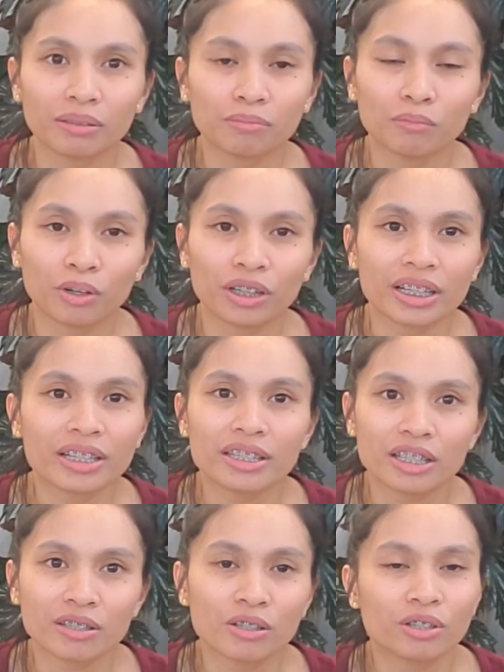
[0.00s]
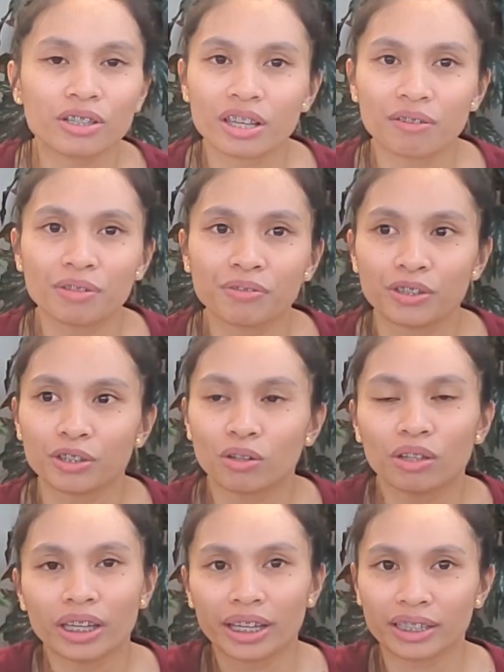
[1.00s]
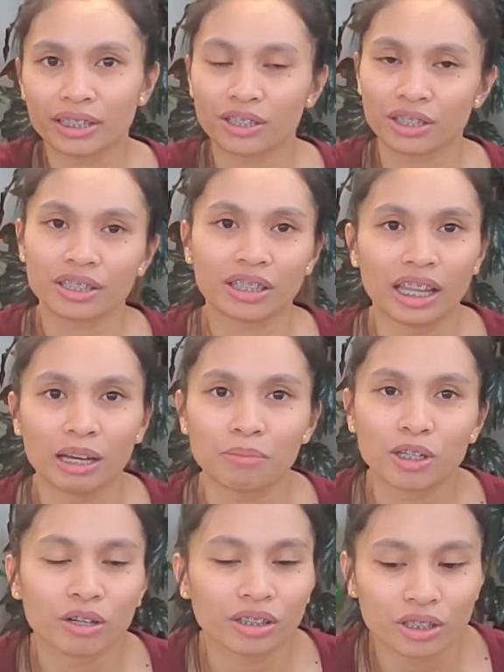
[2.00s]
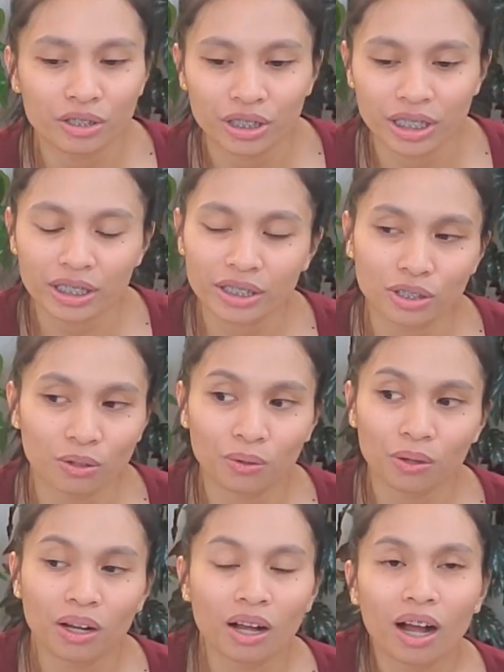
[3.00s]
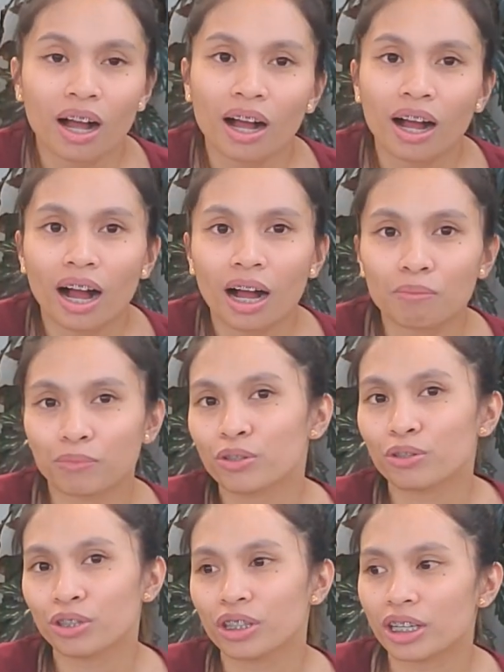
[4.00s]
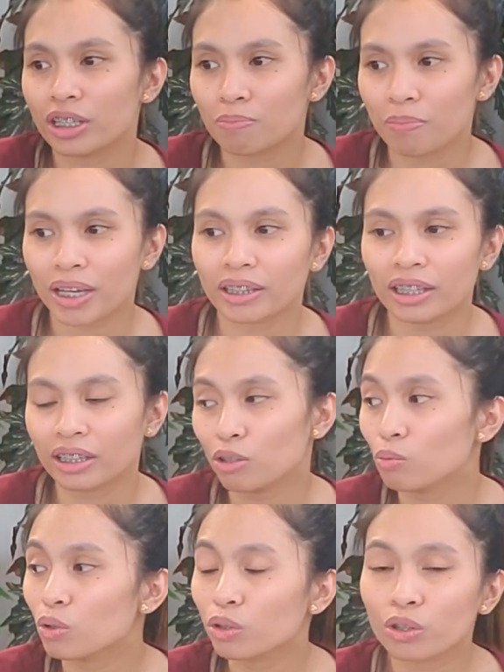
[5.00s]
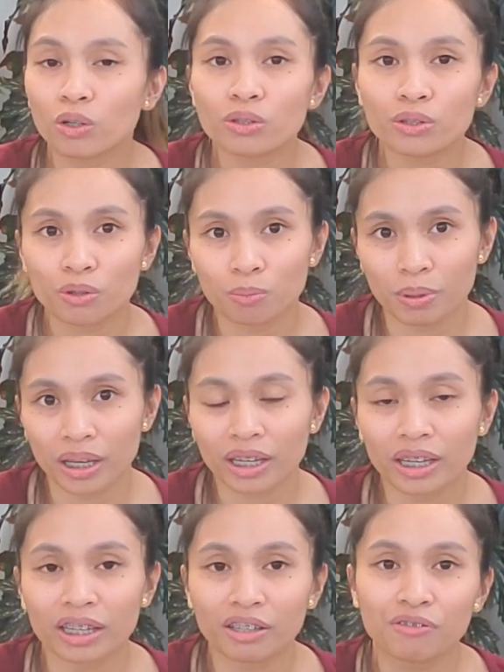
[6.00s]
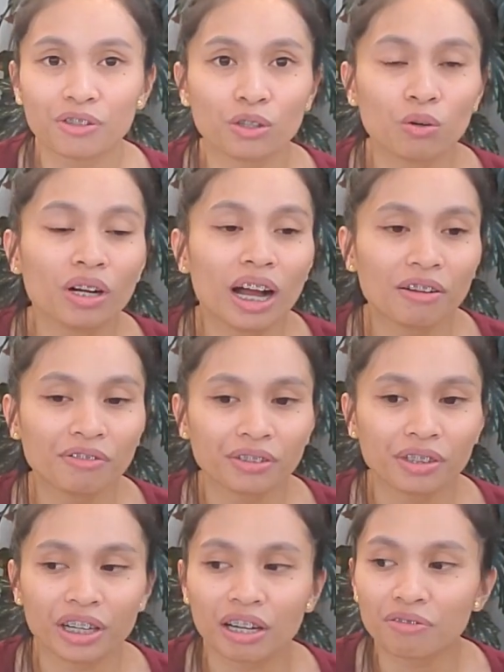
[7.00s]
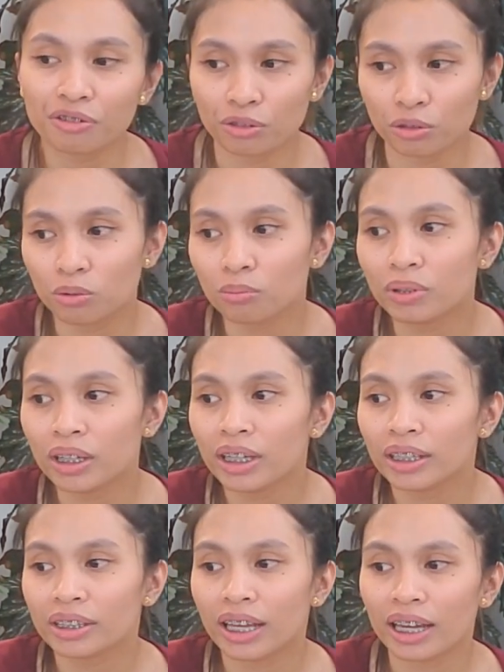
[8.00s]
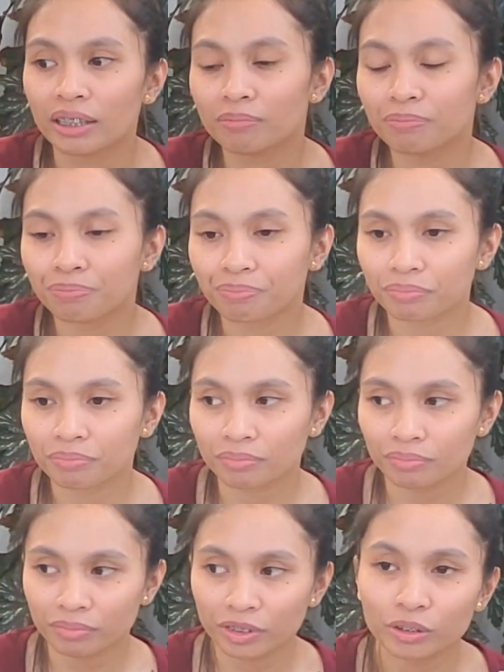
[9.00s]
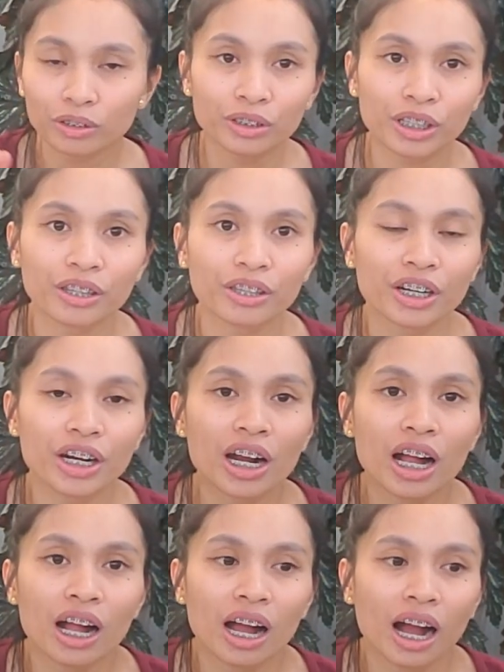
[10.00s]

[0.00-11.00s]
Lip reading: more than 6 or 7 feet tall, and it's just climbing on the trees. So you should expect that it will grow so big. And if you don't have enough room, then consider